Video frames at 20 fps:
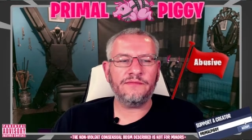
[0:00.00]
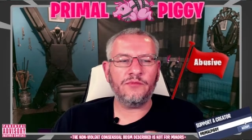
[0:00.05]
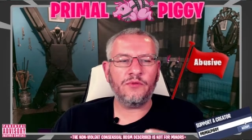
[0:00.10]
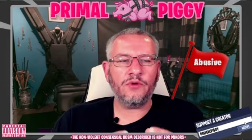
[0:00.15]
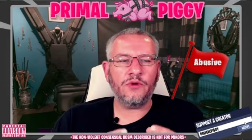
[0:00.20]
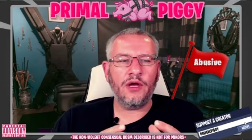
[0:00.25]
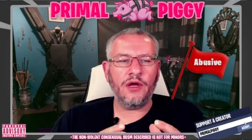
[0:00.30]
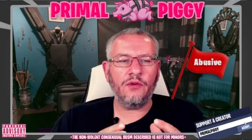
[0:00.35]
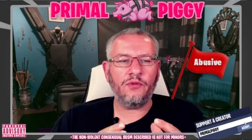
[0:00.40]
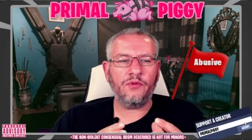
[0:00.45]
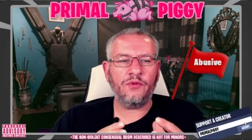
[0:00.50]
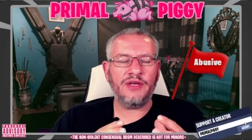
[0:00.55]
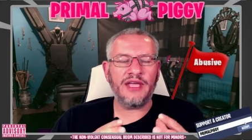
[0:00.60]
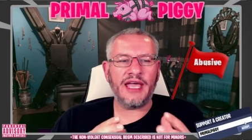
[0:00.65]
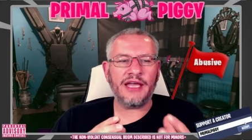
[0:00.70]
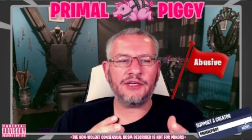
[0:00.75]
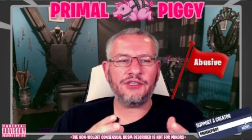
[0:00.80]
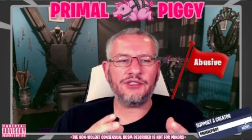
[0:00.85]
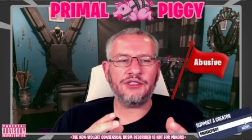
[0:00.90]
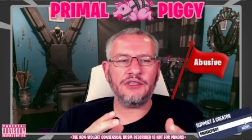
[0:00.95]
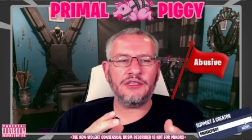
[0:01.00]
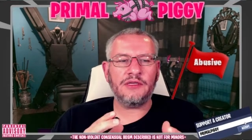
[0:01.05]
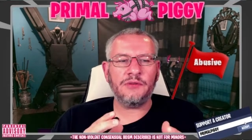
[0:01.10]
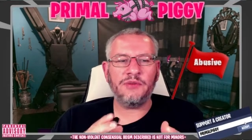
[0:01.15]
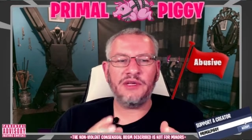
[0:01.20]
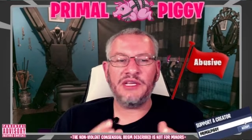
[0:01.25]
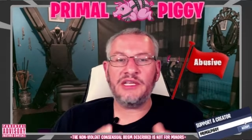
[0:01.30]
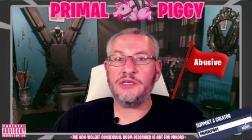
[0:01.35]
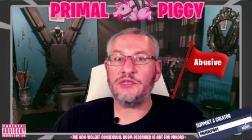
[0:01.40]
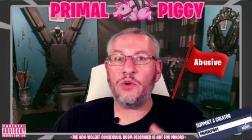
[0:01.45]
uh, reaction to
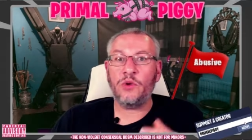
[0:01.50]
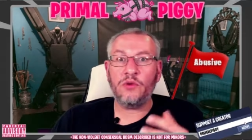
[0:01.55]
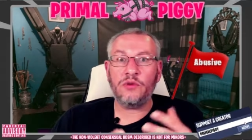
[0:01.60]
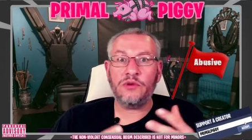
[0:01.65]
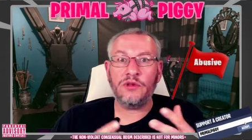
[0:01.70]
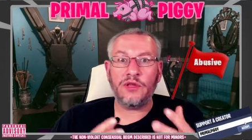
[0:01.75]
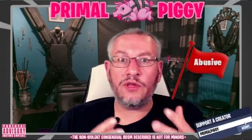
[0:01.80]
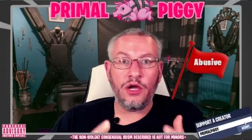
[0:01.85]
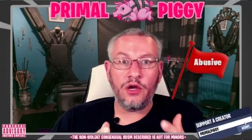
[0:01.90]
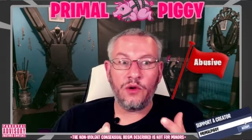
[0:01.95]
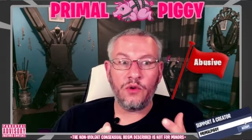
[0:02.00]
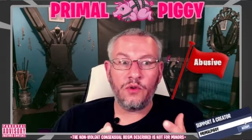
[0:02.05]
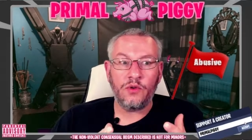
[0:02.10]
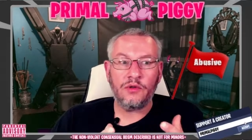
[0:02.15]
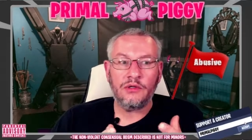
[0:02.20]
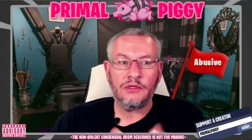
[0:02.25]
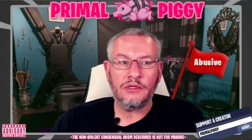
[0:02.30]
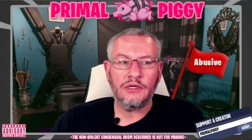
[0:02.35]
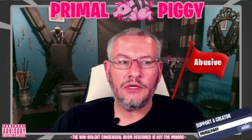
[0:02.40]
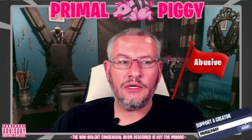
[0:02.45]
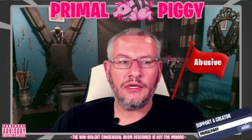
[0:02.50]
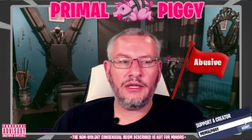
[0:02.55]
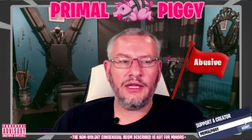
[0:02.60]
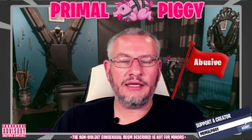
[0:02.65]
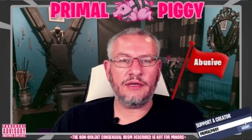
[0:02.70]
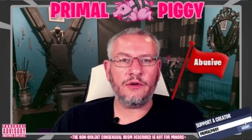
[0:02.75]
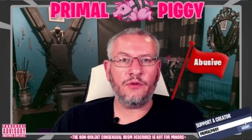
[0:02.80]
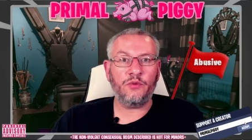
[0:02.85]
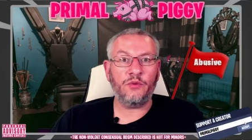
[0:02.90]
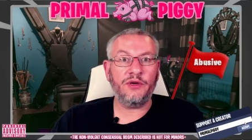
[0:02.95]
being told no, like
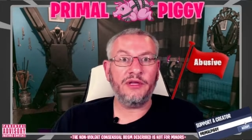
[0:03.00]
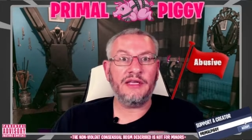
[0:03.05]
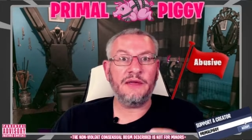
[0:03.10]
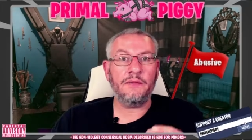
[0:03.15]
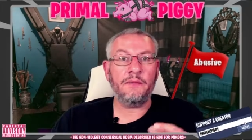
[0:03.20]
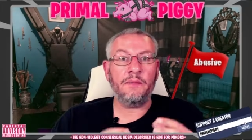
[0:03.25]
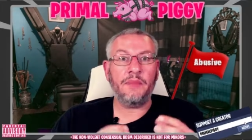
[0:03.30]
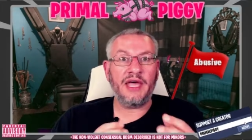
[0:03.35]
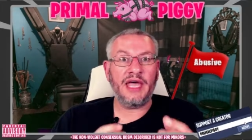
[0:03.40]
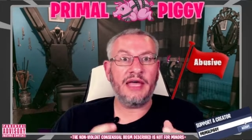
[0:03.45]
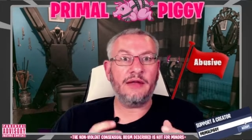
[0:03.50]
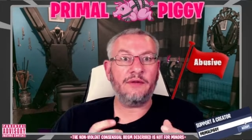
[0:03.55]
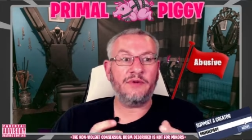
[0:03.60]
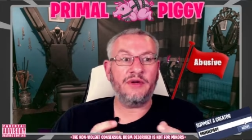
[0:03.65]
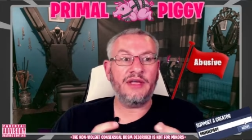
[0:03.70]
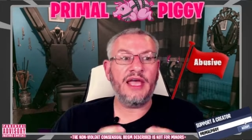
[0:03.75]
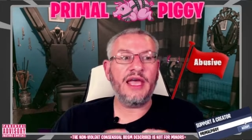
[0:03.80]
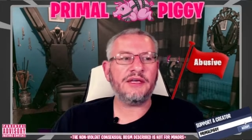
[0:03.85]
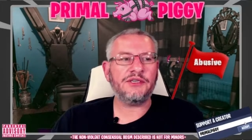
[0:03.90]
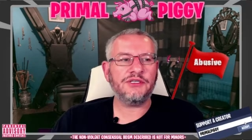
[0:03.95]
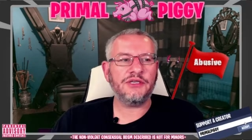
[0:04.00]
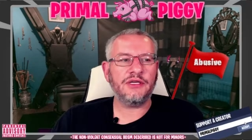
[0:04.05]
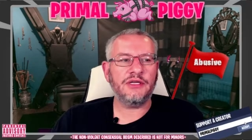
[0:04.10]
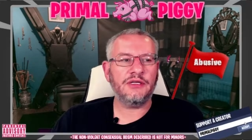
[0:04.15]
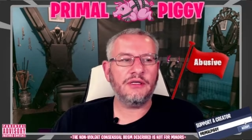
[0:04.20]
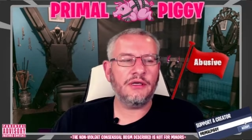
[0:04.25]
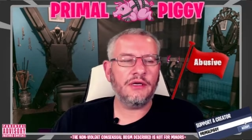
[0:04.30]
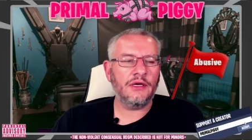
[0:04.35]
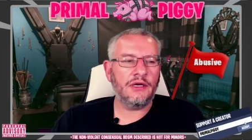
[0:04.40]
a really bad reaction?